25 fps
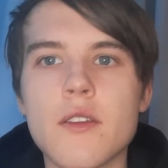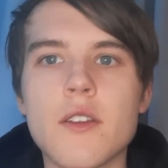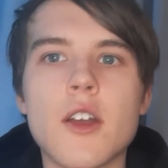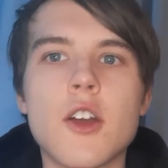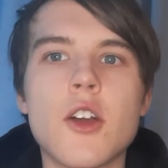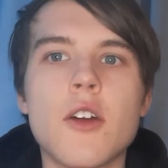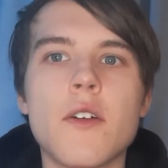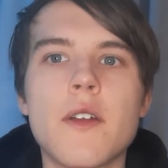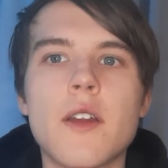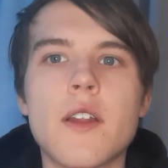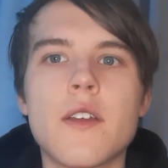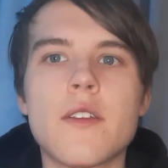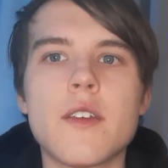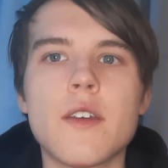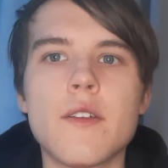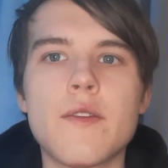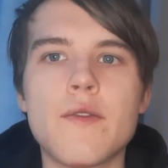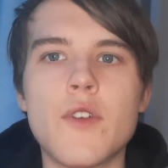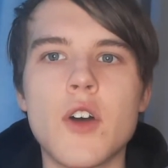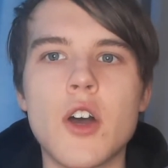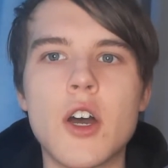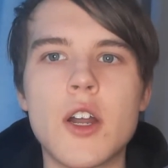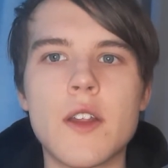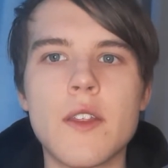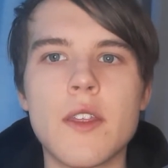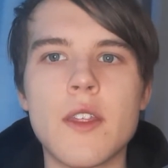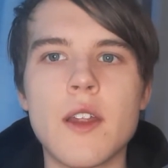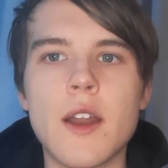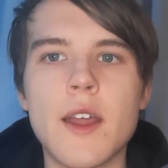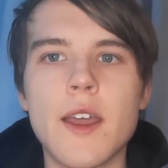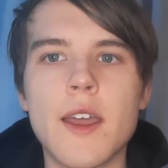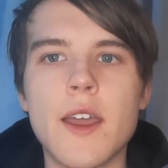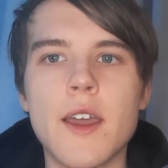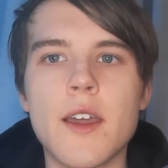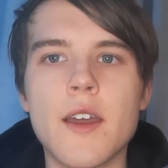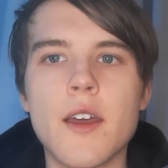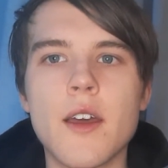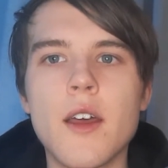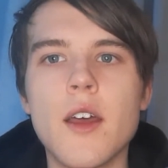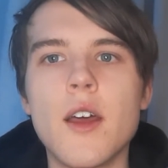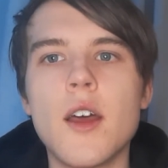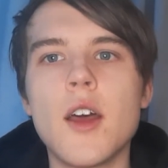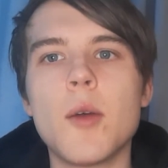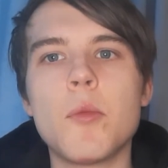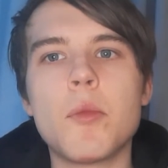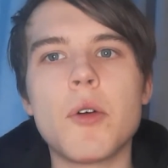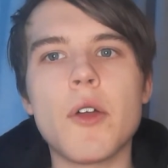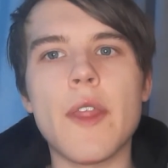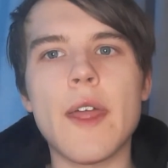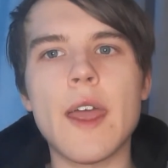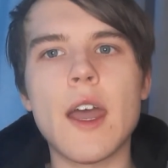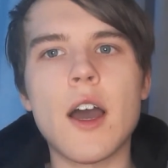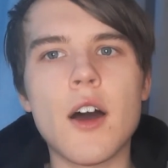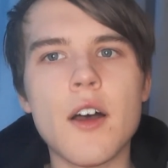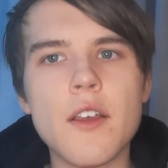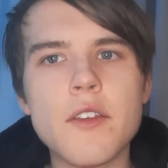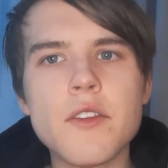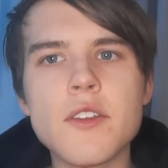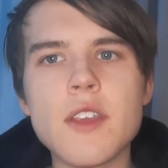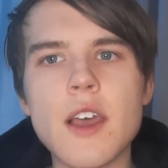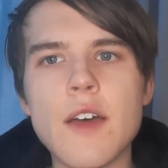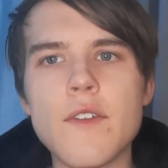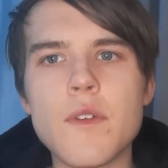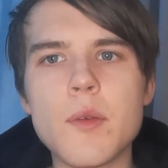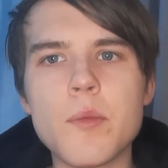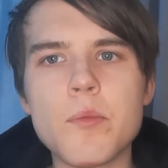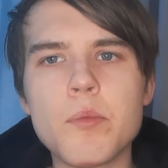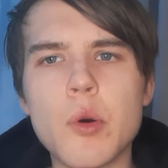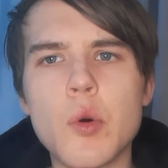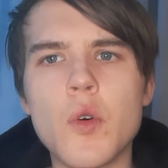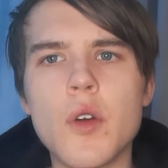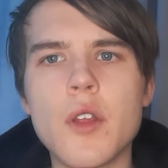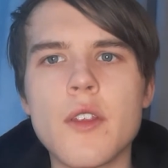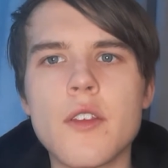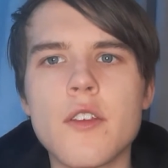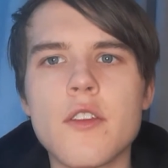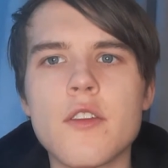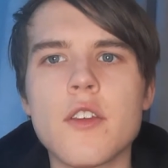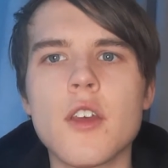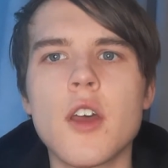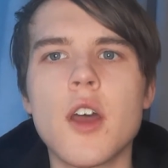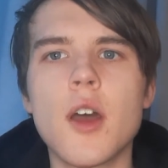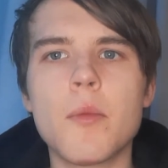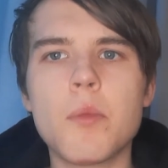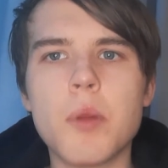They're currently sitting third in the league, but they are 7 points